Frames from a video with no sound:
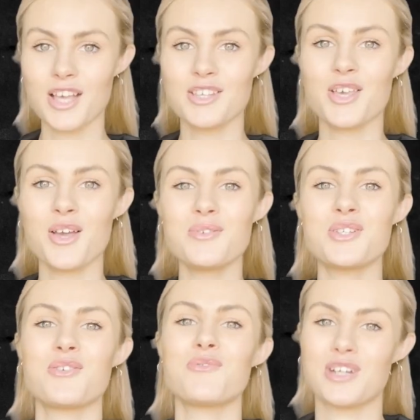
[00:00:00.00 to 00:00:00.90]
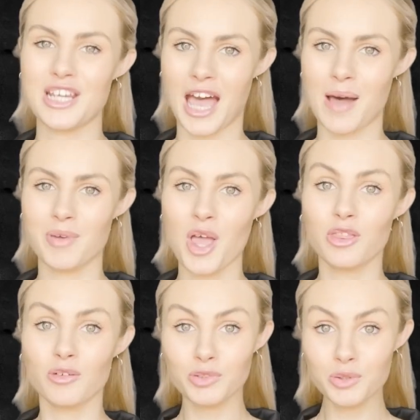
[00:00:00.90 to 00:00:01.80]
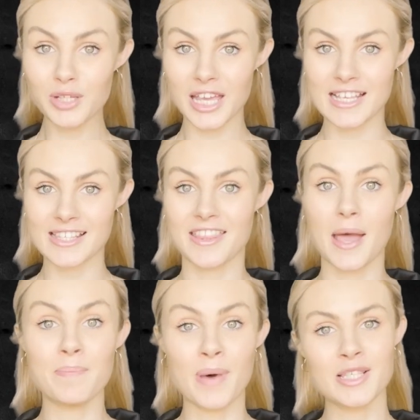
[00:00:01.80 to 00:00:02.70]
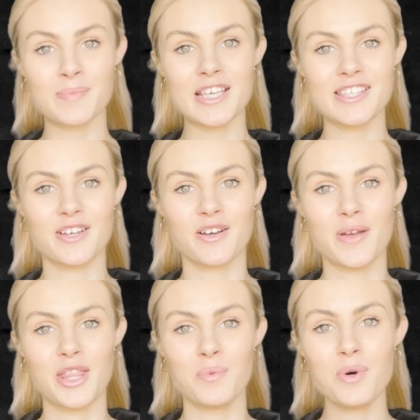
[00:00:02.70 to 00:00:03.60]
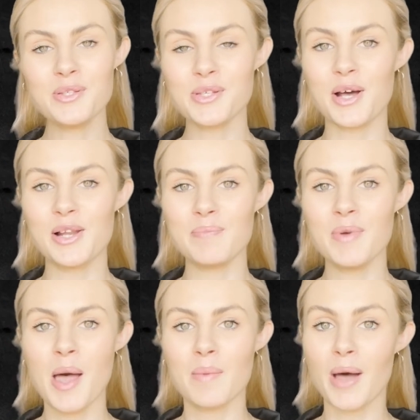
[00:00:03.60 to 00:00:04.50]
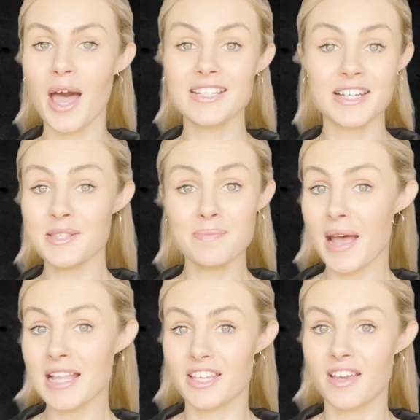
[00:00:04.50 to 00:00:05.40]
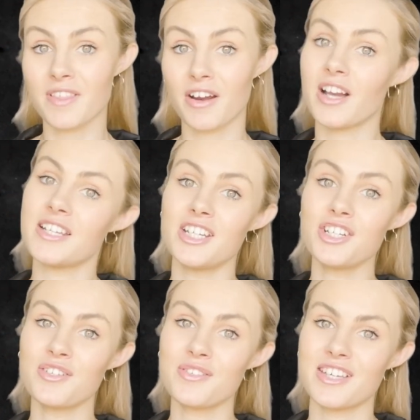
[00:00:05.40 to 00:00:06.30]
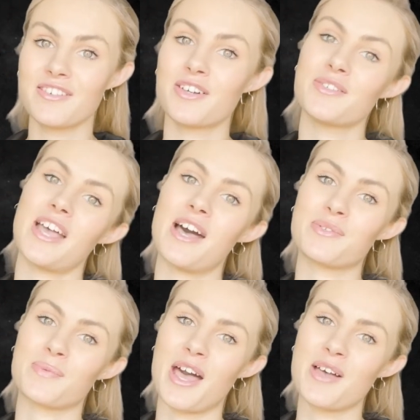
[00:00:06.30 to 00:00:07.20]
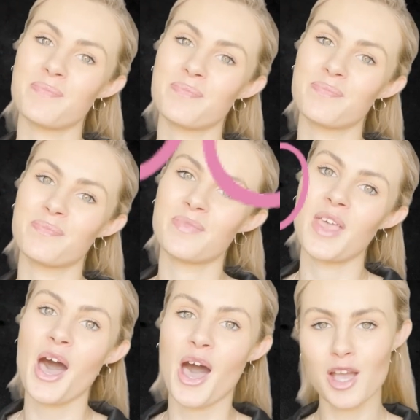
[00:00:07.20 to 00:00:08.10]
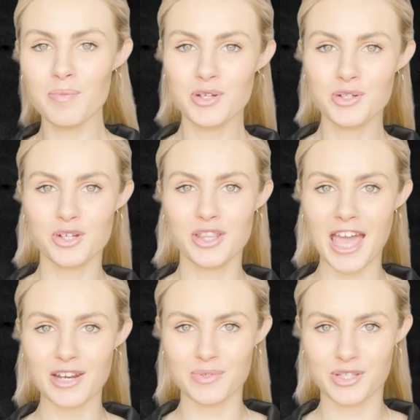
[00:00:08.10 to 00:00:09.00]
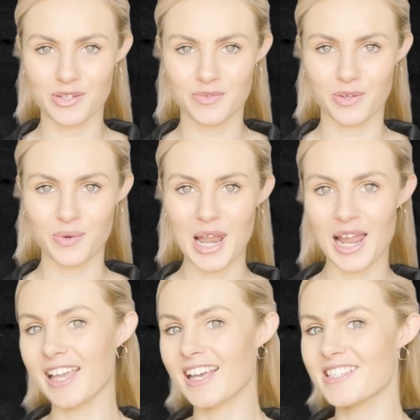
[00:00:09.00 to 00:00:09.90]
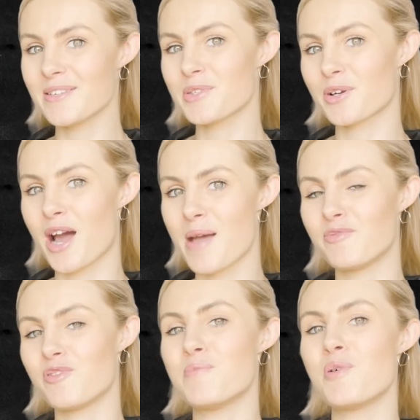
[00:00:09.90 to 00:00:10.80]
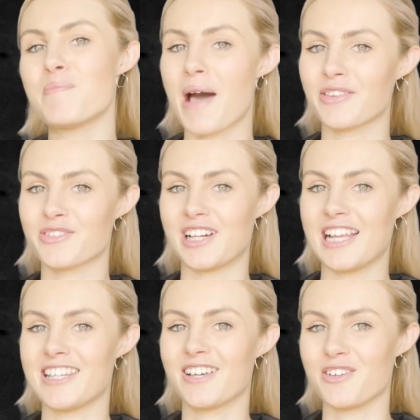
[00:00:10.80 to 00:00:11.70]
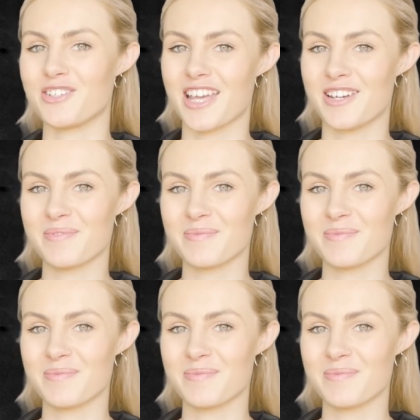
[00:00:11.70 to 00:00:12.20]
So to recap, the rule is there must be a 0 in the ones column, but it doesn't matter if there are additional zeros elsewhere. I hope you enjoyed that and it was useful. Like and subscribe for more maths related content.